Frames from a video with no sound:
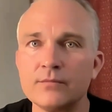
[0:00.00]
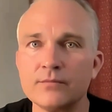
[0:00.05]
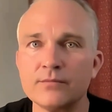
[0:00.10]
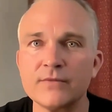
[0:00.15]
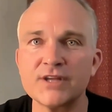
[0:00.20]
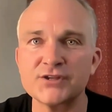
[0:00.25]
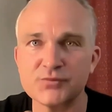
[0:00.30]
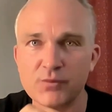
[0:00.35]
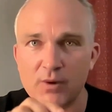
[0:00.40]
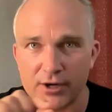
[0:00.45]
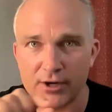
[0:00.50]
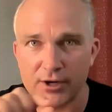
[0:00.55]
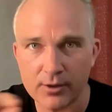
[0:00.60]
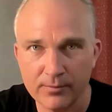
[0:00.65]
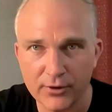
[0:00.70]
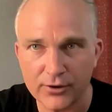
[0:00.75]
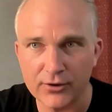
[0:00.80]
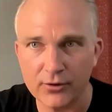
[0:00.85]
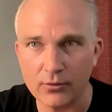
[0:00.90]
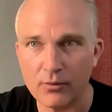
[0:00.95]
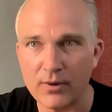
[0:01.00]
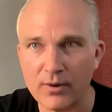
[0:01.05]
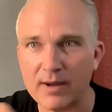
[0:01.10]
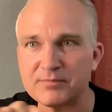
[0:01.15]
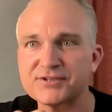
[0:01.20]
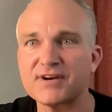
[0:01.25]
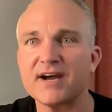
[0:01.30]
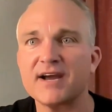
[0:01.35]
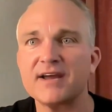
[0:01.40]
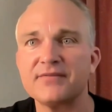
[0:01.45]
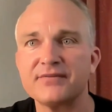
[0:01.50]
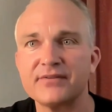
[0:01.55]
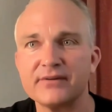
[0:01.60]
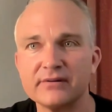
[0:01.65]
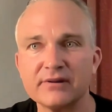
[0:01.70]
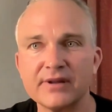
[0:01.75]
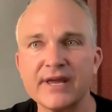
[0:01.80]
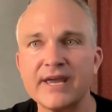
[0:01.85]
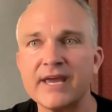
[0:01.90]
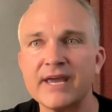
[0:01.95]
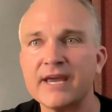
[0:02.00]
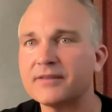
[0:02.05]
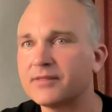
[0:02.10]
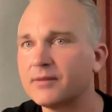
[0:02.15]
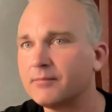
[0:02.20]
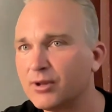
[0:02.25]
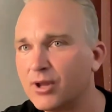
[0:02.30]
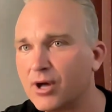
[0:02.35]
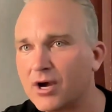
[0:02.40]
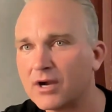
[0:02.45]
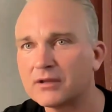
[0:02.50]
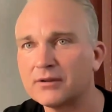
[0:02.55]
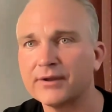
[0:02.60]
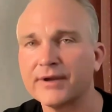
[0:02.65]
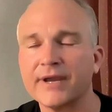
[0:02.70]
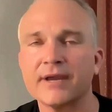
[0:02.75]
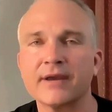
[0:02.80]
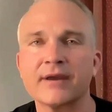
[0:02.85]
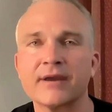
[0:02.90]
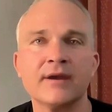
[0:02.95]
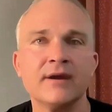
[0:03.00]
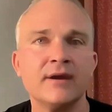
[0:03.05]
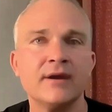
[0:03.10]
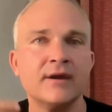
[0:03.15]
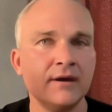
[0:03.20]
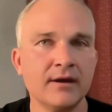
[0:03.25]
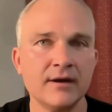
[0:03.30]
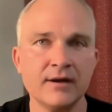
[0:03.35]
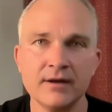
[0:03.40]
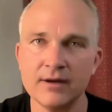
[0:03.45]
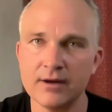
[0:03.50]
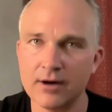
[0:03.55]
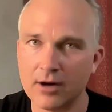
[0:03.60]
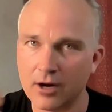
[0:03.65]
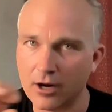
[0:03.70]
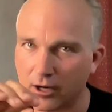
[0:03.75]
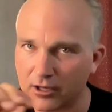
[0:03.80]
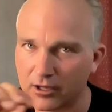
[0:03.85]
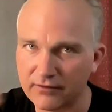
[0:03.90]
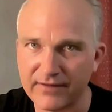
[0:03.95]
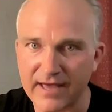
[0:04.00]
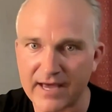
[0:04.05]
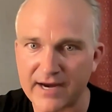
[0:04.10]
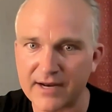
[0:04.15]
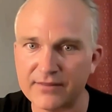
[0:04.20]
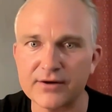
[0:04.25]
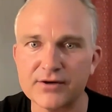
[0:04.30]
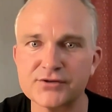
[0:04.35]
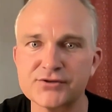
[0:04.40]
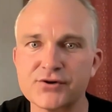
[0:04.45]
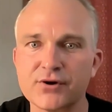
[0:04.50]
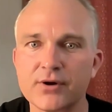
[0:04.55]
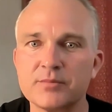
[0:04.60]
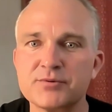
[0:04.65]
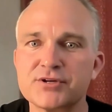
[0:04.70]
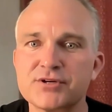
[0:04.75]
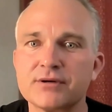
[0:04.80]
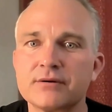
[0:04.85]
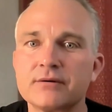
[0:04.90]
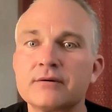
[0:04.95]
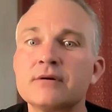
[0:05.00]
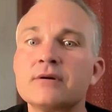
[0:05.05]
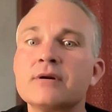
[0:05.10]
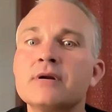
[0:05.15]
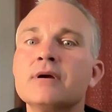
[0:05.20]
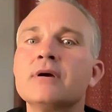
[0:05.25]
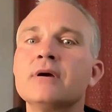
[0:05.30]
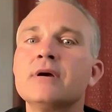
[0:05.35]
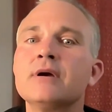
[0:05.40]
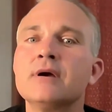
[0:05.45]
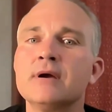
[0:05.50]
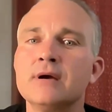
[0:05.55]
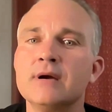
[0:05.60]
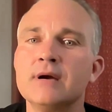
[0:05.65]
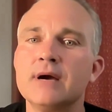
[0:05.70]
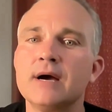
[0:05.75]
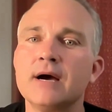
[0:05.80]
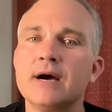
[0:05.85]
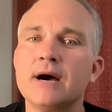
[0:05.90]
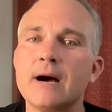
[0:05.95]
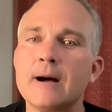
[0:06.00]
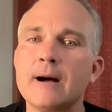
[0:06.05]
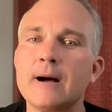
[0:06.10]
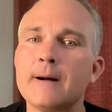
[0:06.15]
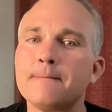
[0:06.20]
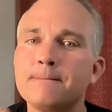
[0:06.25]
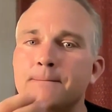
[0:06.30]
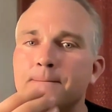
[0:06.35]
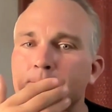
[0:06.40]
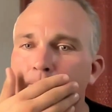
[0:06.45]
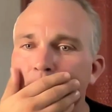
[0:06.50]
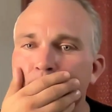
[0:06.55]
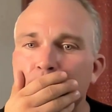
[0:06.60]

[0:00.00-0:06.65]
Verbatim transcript: That's why you put your website, the link, the blog link, all of that in the description. Um,